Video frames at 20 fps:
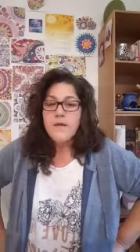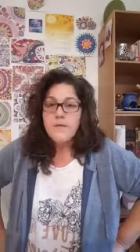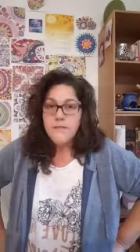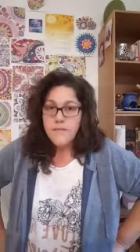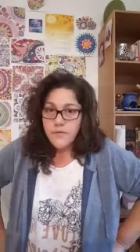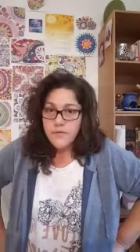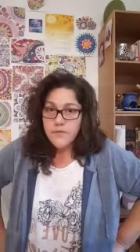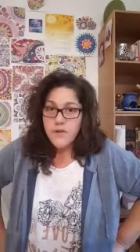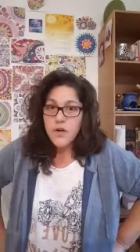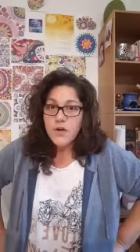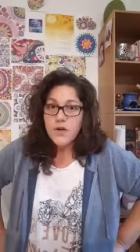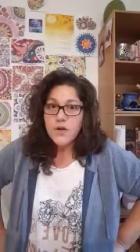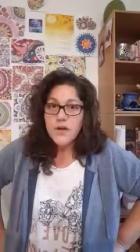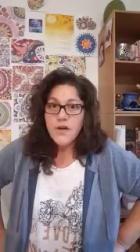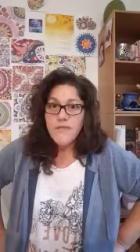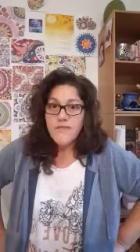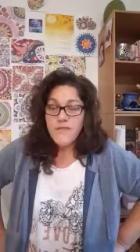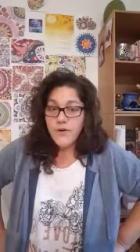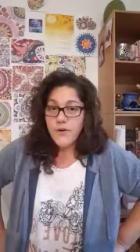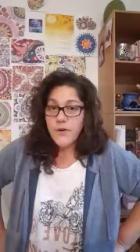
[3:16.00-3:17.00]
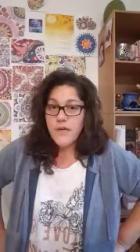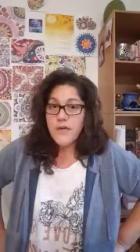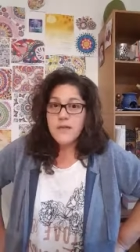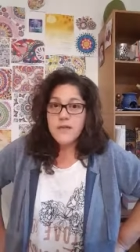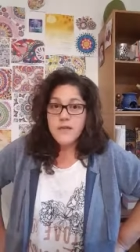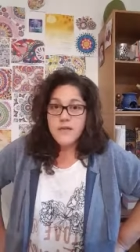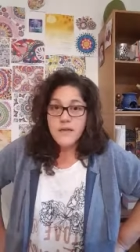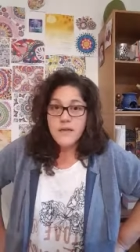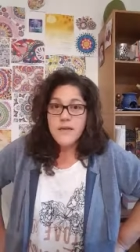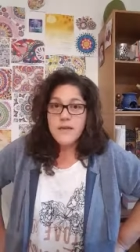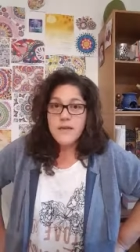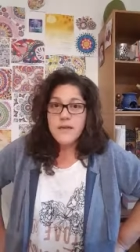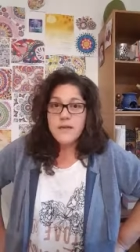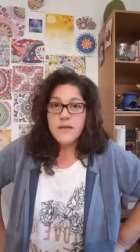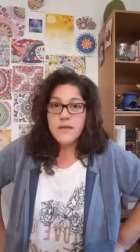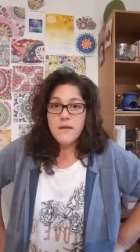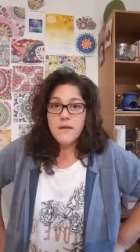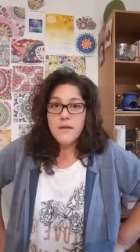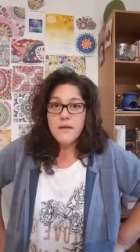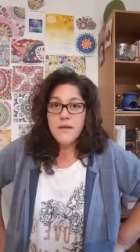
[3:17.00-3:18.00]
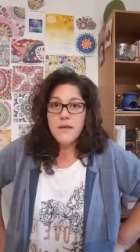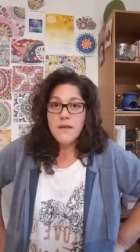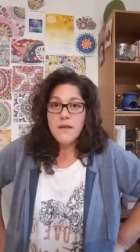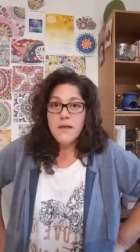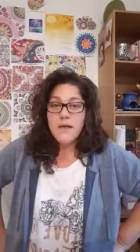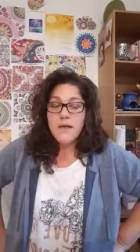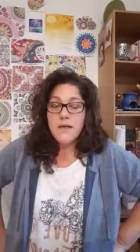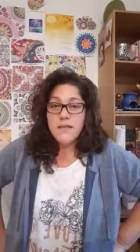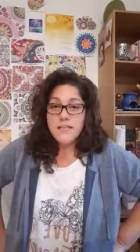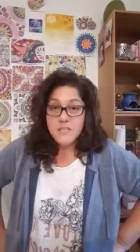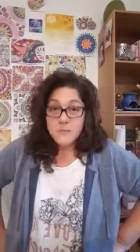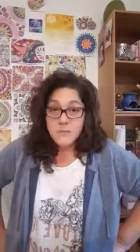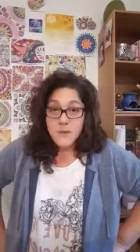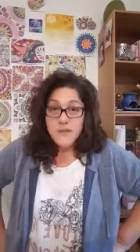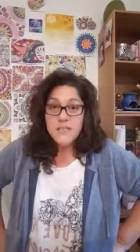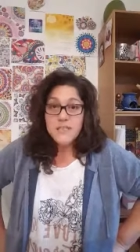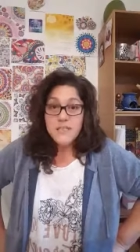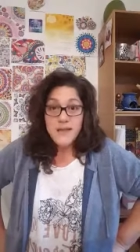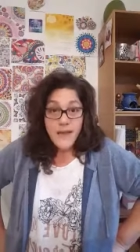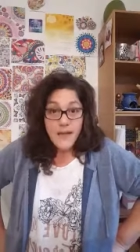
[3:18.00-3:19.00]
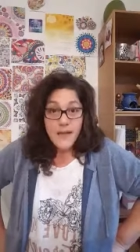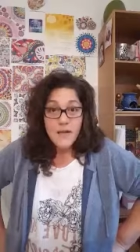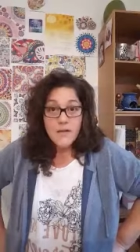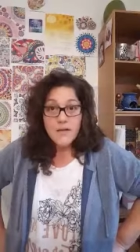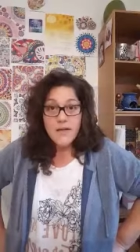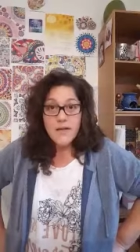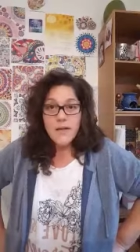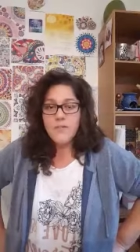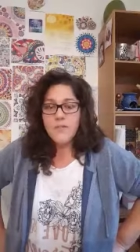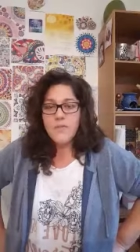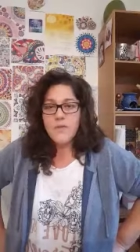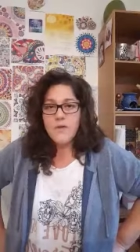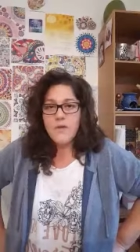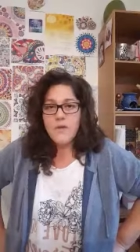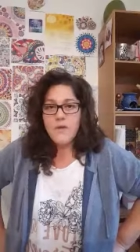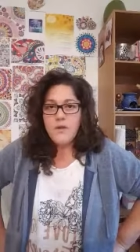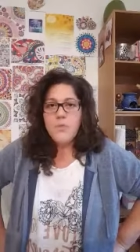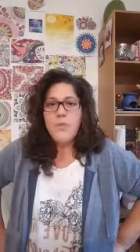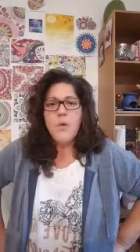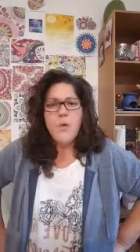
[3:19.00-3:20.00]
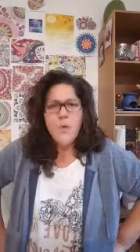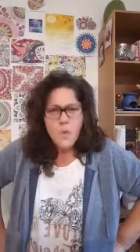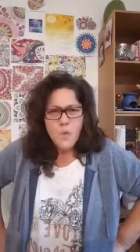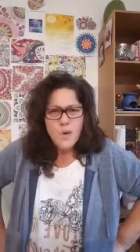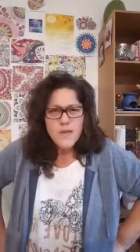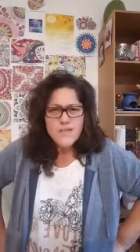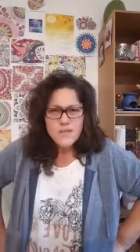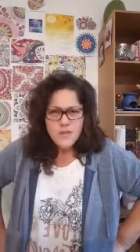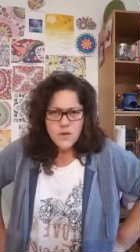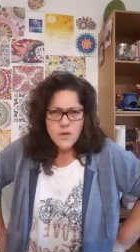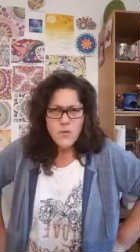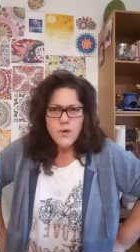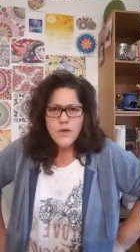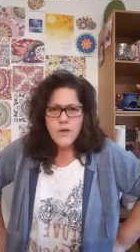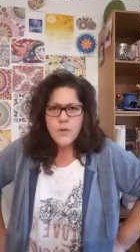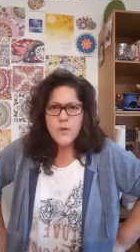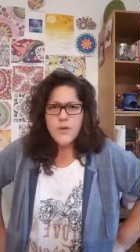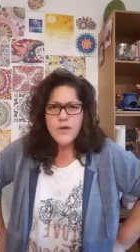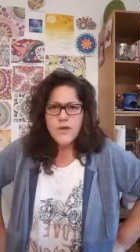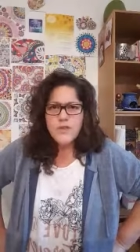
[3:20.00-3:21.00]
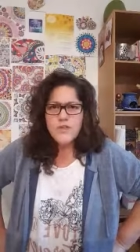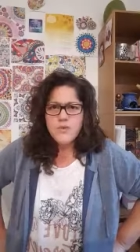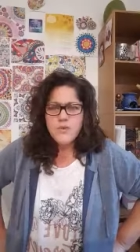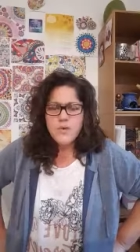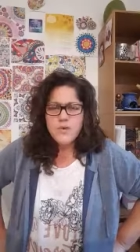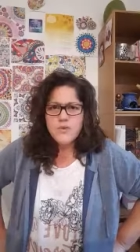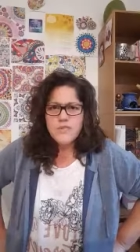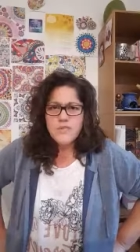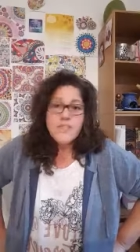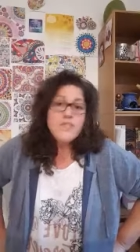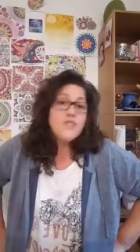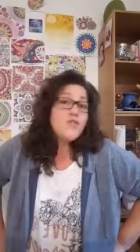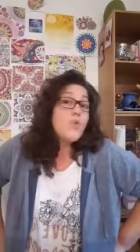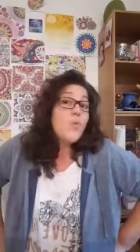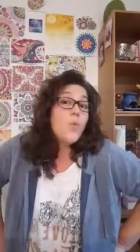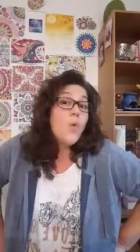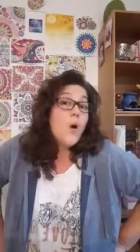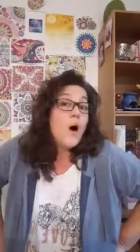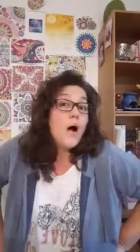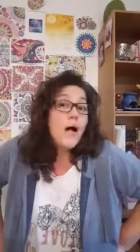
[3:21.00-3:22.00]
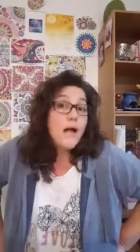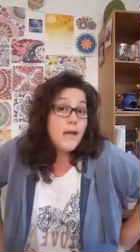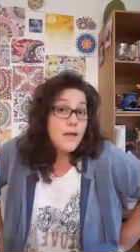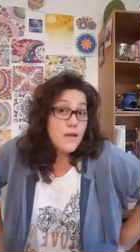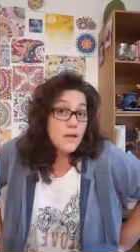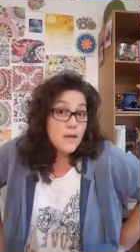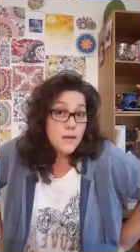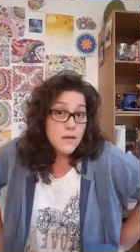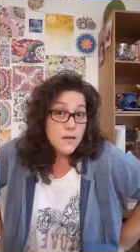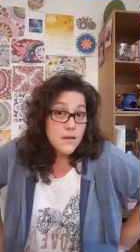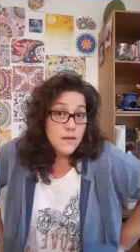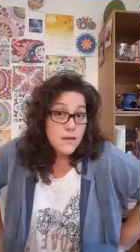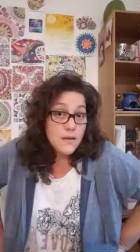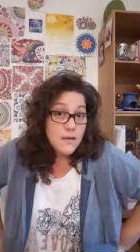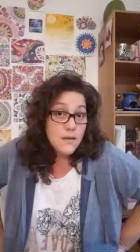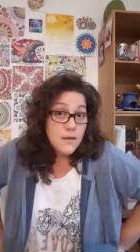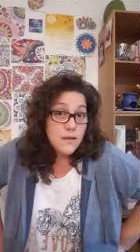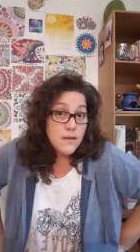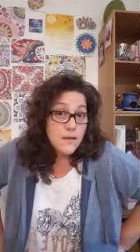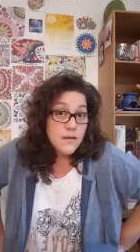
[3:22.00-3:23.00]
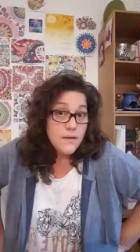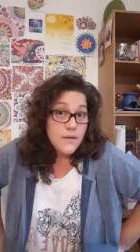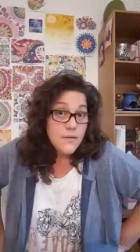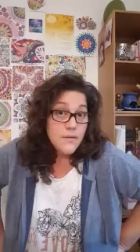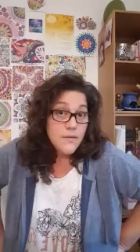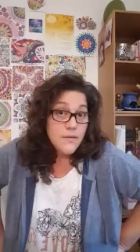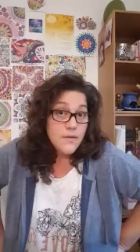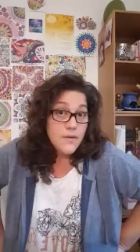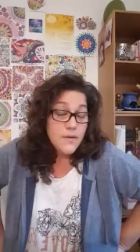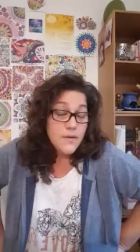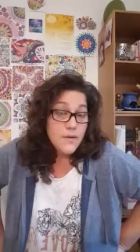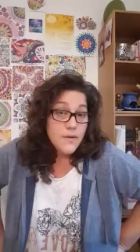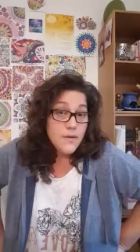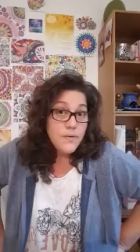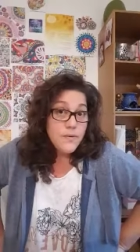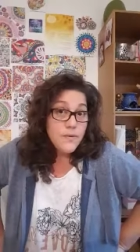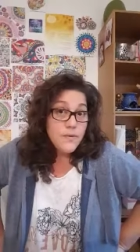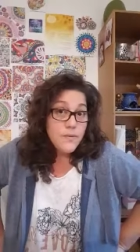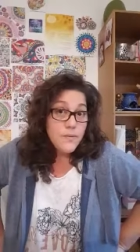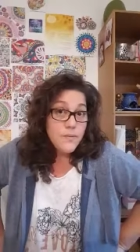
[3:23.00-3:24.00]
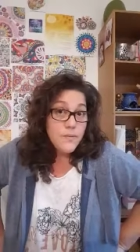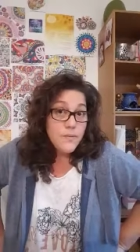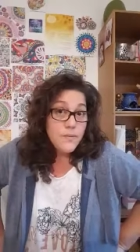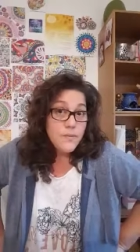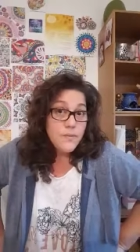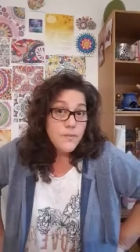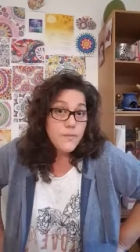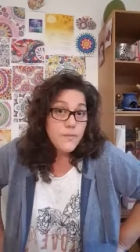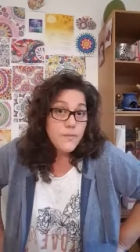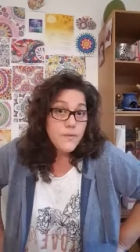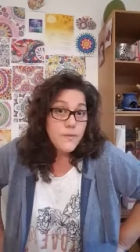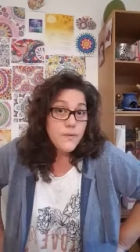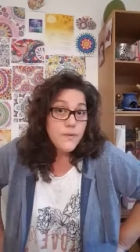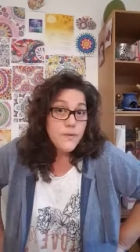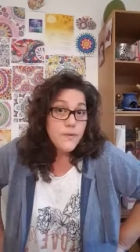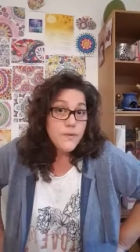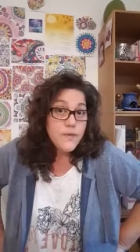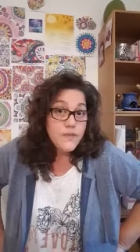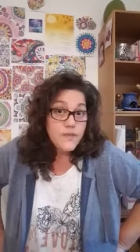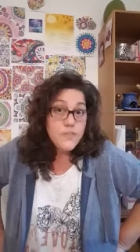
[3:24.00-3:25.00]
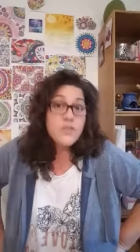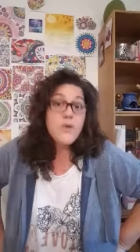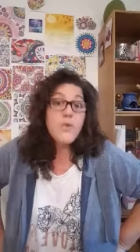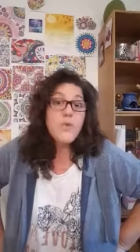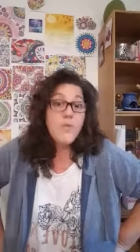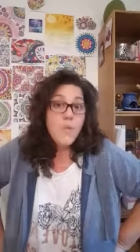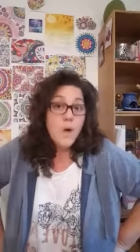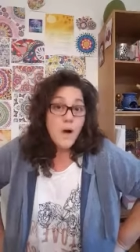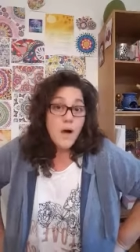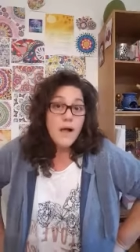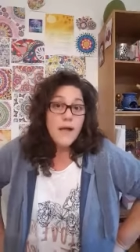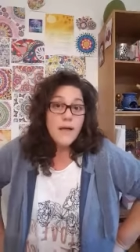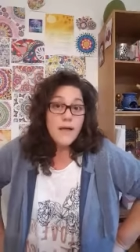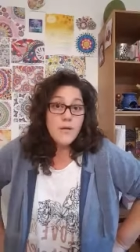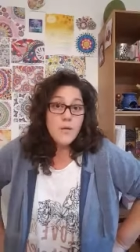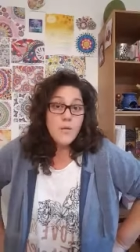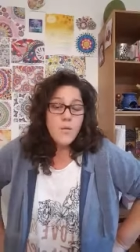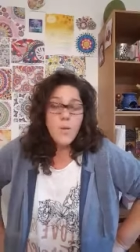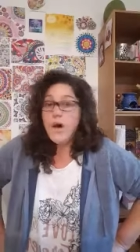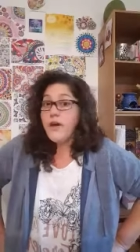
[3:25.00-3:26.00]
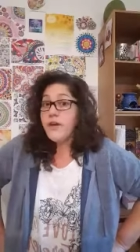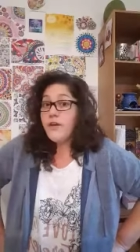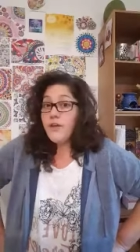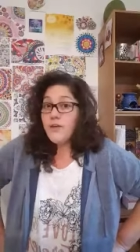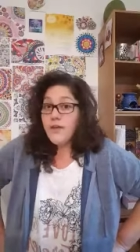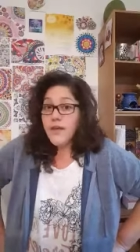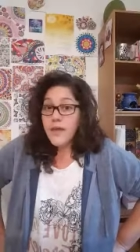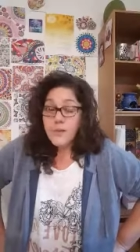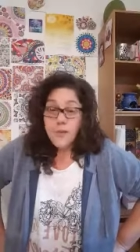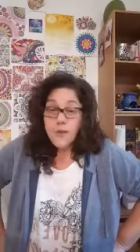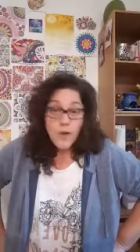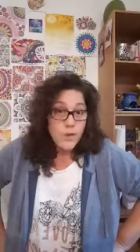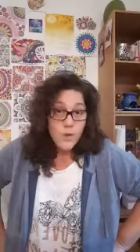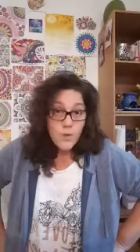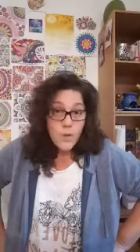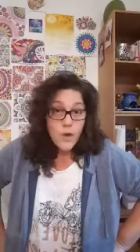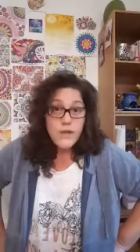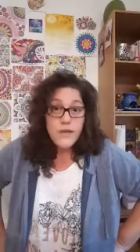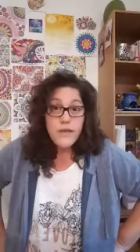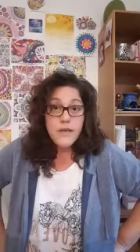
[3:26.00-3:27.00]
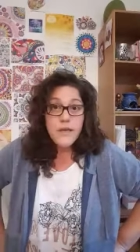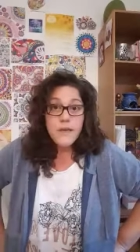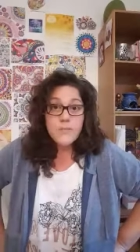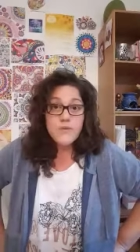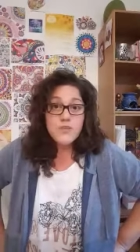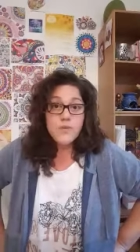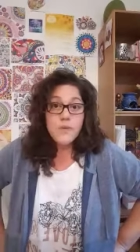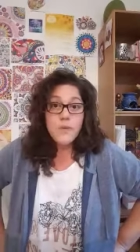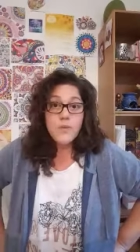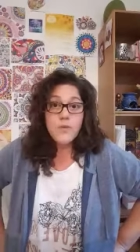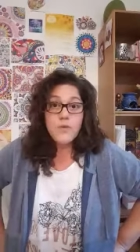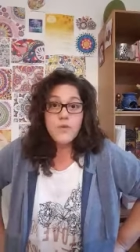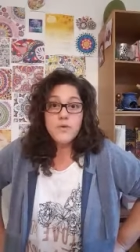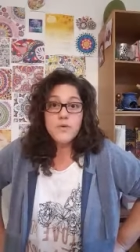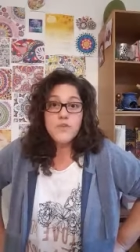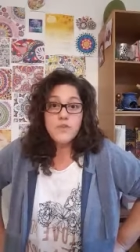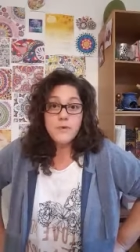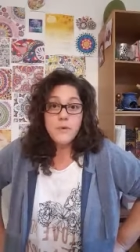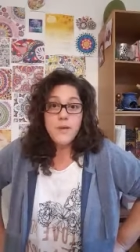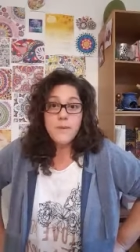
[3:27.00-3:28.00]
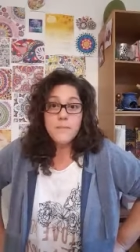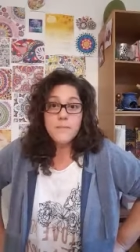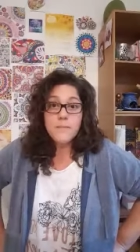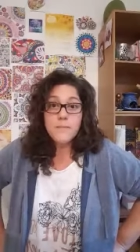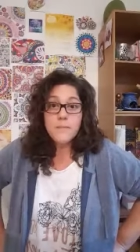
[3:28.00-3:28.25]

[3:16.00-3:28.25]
If you've got a very clear expected outcome you always know what you're working towards. It's your why. You know? It's your why. Why do you keep going? Why do you keep doing what you're doing?